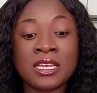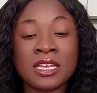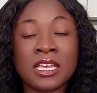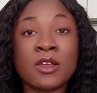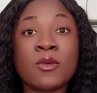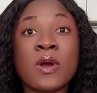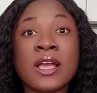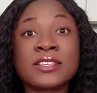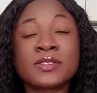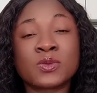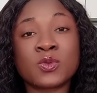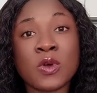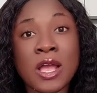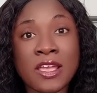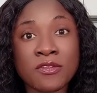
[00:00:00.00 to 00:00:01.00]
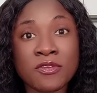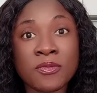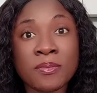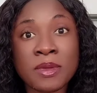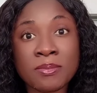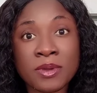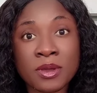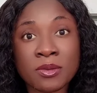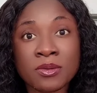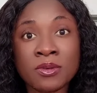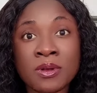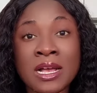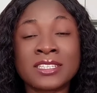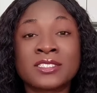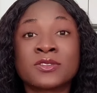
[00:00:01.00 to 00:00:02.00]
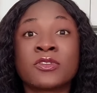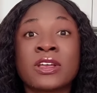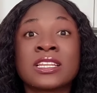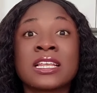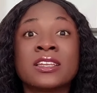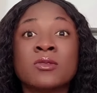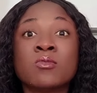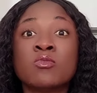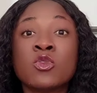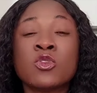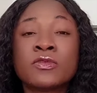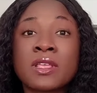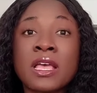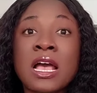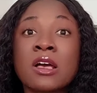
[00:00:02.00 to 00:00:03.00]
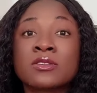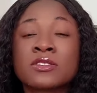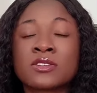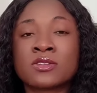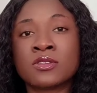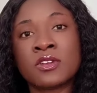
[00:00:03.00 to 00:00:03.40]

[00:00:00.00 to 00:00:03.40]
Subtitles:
AY's wife, Mabel, has finally moved out